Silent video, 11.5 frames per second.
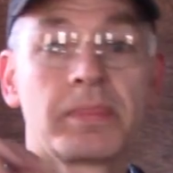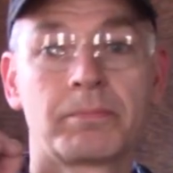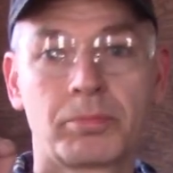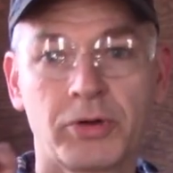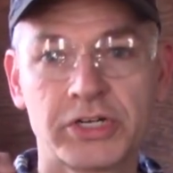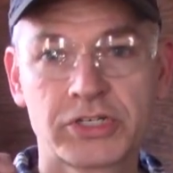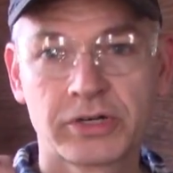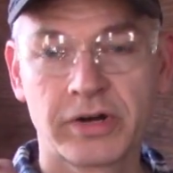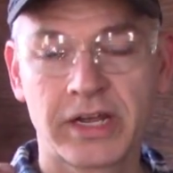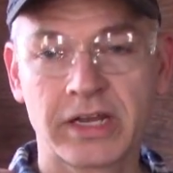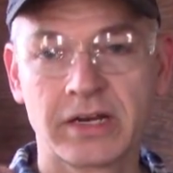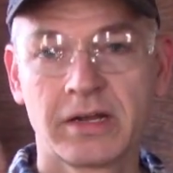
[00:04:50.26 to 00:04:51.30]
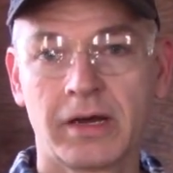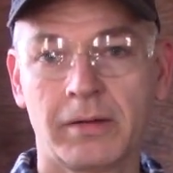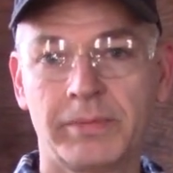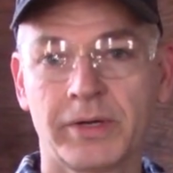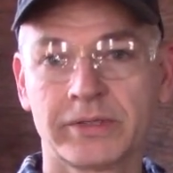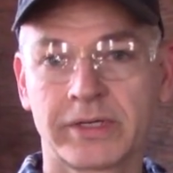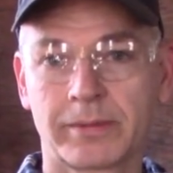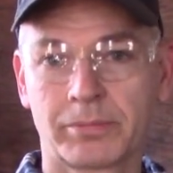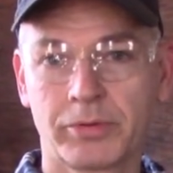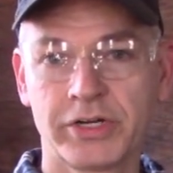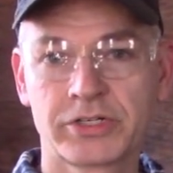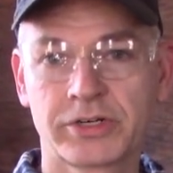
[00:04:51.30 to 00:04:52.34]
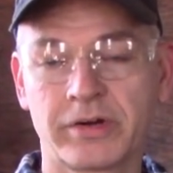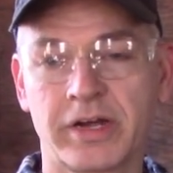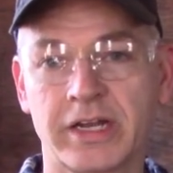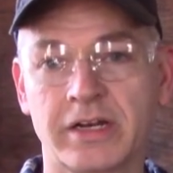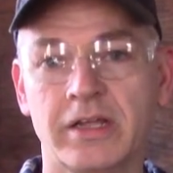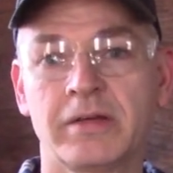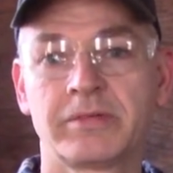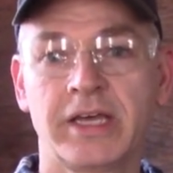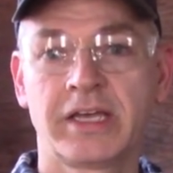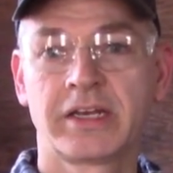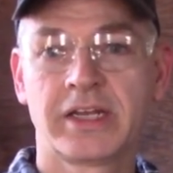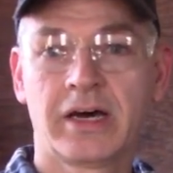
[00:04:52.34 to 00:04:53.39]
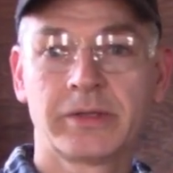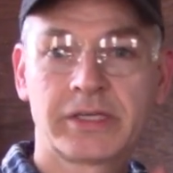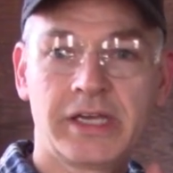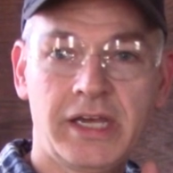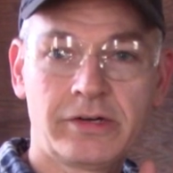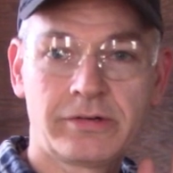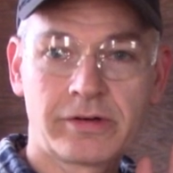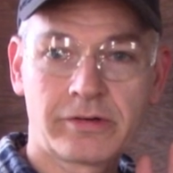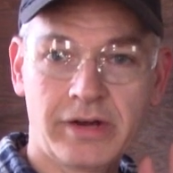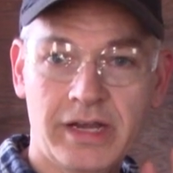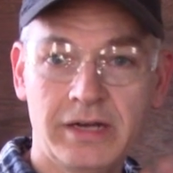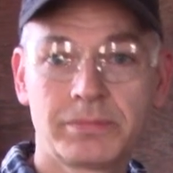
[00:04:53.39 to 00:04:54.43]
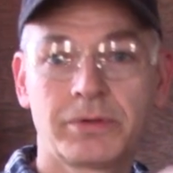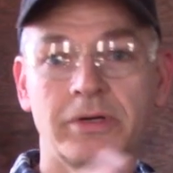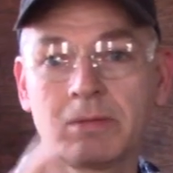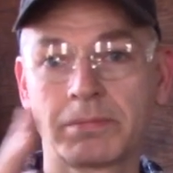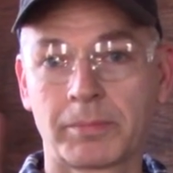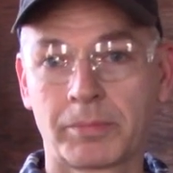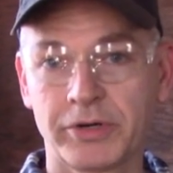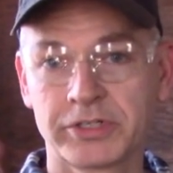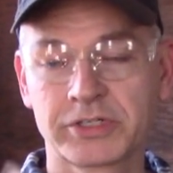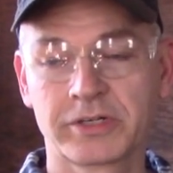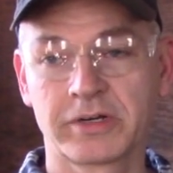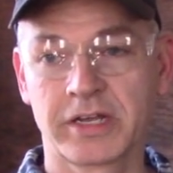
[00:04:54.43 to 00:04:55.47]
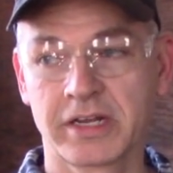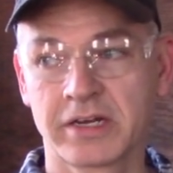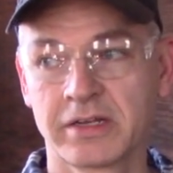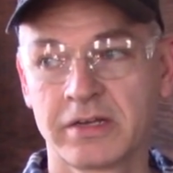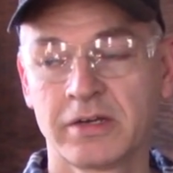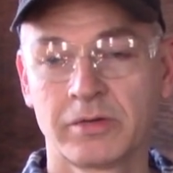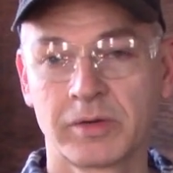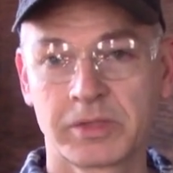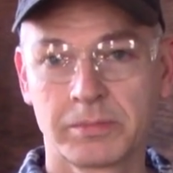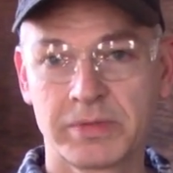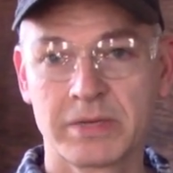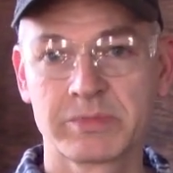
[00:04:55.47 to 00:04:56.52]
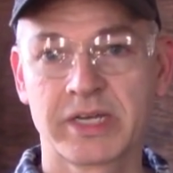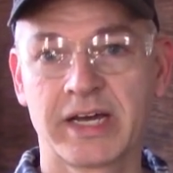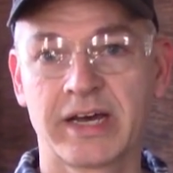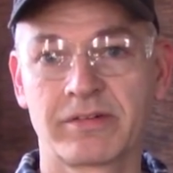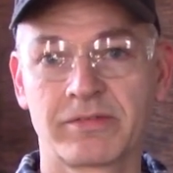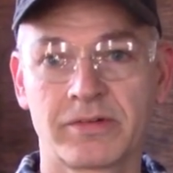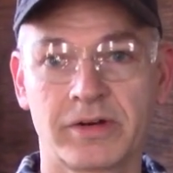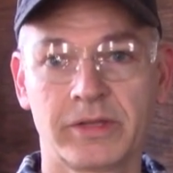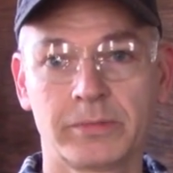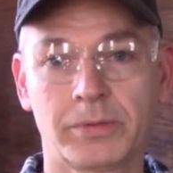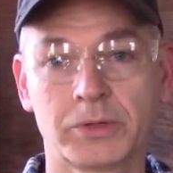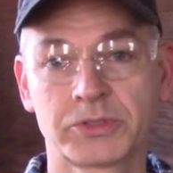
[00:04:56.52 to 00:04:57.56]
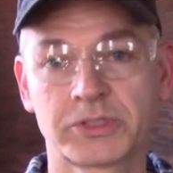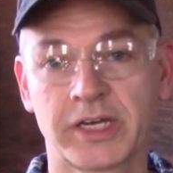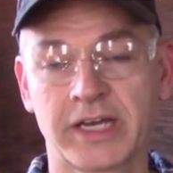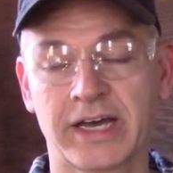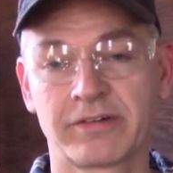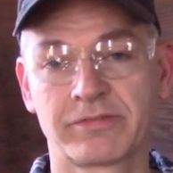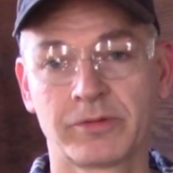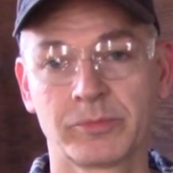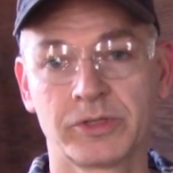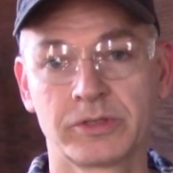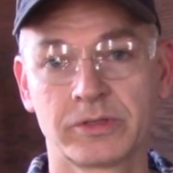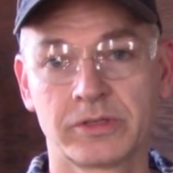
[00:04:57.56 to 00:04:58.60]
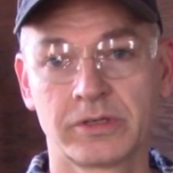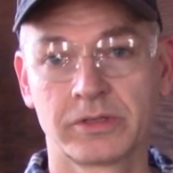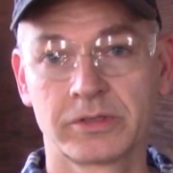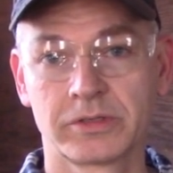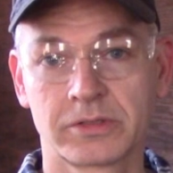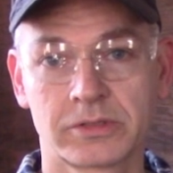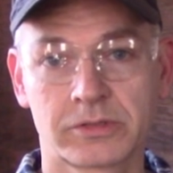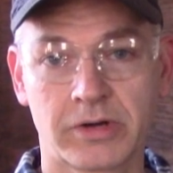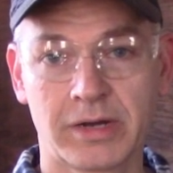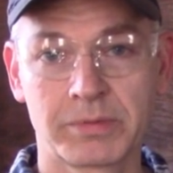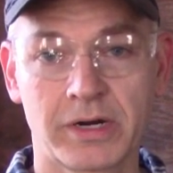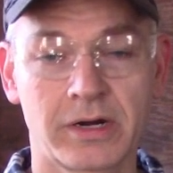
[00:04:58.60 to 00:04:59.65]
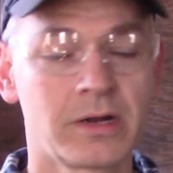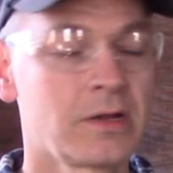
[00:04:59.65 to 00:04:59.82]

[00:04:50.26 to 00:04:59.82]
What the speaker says: bridge crane. I'm building a bridge crane. Taking down the gantry crane, putting up a bridge crane with the beams I got and the posts I got from the scrapyard.